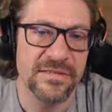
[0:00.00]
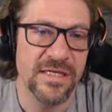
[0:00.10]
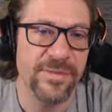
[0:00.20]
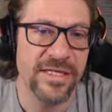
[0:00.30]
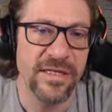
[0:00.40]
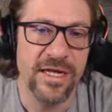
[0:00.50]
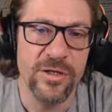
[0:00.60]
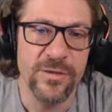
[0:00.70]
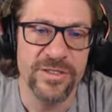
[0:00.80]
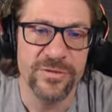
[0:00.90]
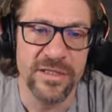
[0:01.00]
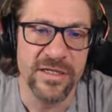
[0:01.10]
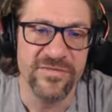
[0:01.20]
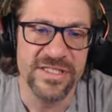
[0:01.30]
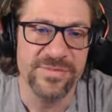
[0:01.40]
I mean, I know I do a lot
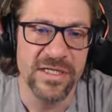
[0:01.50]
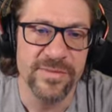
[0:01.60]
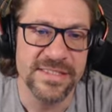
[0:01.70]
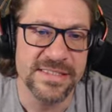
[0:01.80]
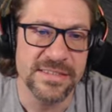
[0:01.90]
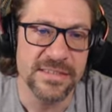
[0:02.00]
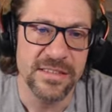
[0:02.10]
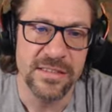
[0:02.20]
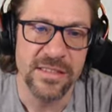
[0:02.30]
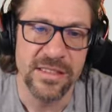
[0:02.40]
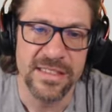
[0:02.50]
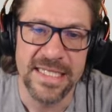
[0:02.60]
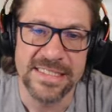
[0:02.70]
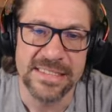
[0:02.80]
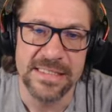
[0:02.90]
of experiments and a lot of
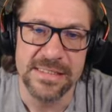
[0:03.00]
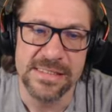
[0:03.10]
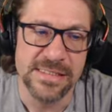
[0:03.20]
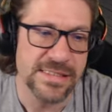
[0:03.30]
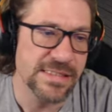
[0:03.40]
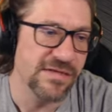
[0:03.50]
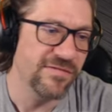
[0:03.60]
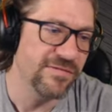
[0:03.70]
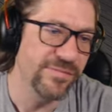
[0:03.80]
testing and stuff,